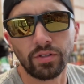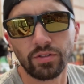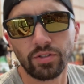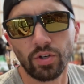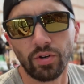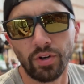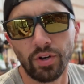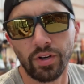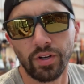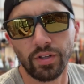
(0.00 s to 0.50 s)

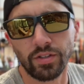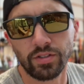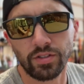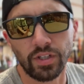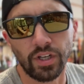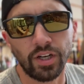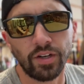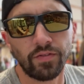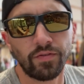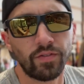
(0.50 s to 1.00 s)
Toyota
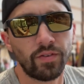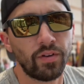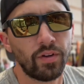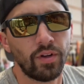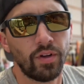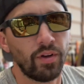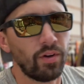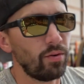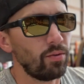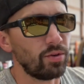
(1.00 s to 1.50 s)
stuff
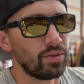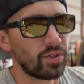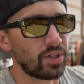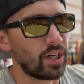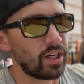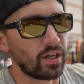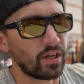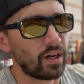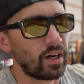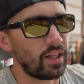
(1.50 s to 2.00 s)
was
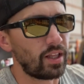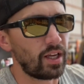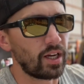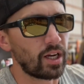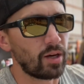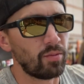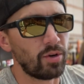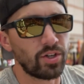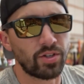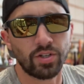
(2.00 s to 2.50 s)
like, I think
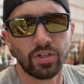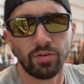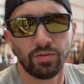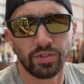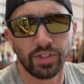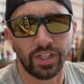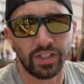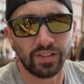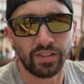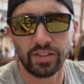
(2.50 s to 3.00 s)
I measured it
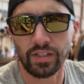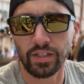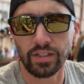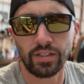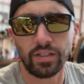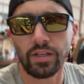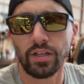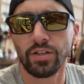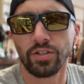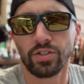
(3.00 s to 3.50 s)
was like
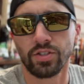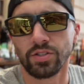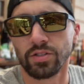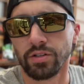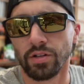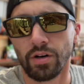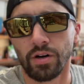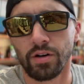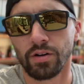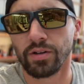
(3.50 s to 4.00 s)
60 inches
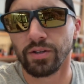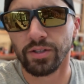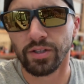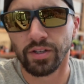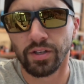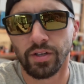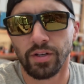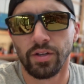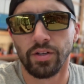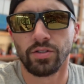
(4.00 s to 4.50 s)
long.
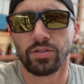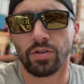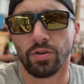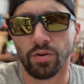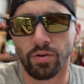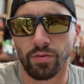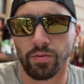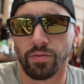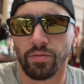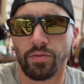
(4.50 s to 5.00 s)

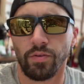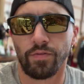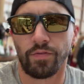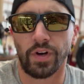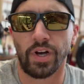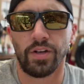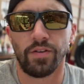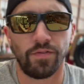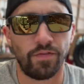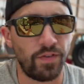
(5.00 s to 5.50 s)
So
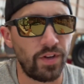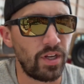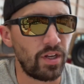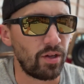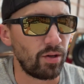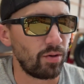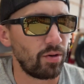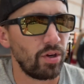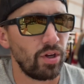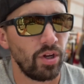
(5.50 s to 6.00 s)
5
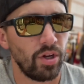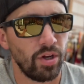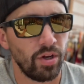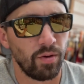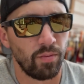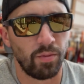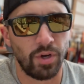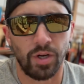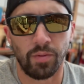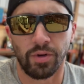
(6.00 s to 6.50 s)
feet
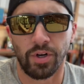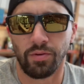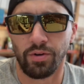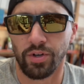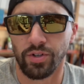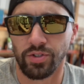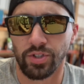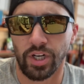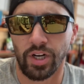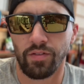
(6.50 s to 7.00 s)
made my
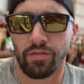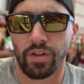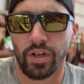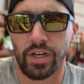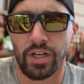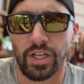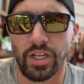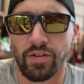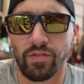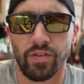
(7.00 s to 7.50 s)
rear
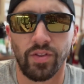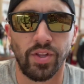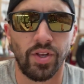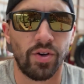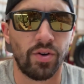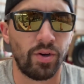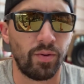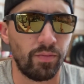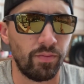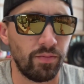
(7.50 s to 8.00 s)
driveline, even
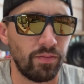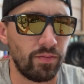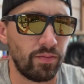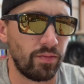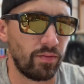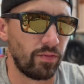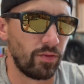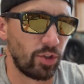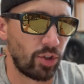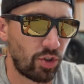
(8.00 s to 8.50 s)
though I'm
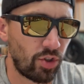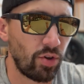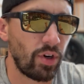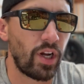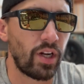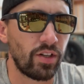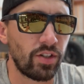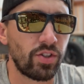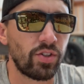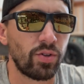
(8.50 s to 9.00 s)

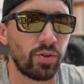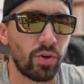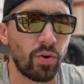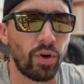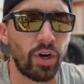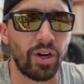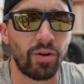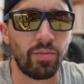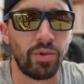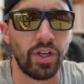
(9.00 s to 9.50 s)
stretched
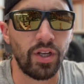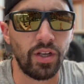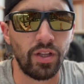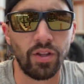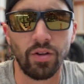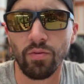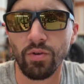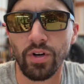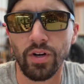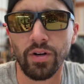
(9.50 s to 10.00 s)
quite a bit in
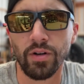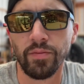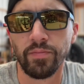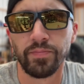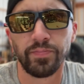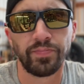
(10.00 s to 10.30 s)
the rear.